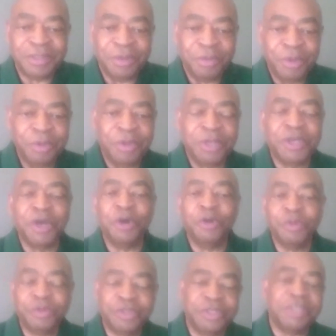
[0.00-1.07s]
So we would go
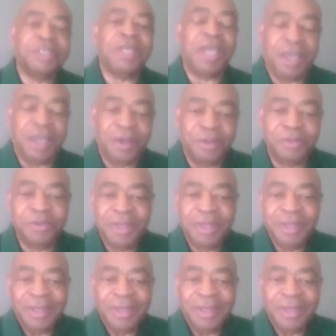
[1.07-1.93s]
to town